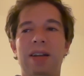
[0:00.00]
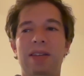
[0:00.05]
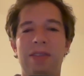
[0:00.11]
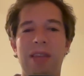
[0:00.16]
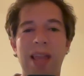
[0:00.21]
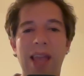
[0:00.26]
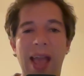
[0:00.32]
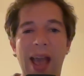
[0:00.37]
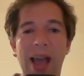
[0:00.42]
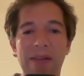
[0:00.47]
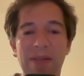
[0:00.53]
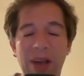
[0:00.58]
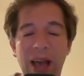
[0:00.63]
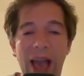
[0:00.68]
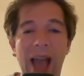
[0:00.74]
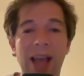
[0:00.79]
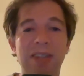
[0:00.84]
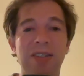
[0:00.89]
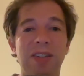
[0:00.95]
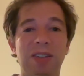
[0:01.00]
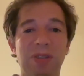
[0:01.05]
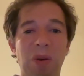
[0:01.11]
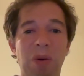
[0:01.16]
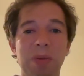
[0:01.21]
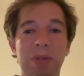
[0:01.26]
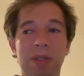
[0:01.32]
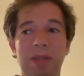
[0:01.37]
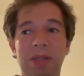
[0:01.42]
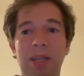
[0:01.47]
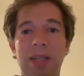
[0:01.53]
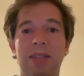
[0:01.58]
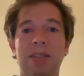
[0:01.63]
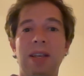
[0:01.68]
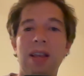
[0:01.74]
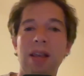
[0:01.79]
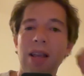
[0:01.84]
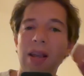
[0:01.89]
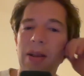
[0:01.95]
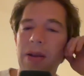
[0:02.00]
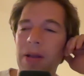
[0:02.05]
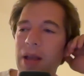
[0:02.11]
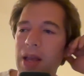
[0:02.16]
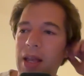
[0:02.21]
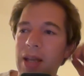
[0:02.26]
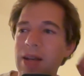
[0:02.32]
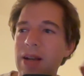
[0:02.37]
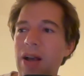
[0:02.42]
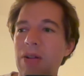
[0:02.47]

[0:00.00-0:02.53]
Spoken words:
They have access to all these things, and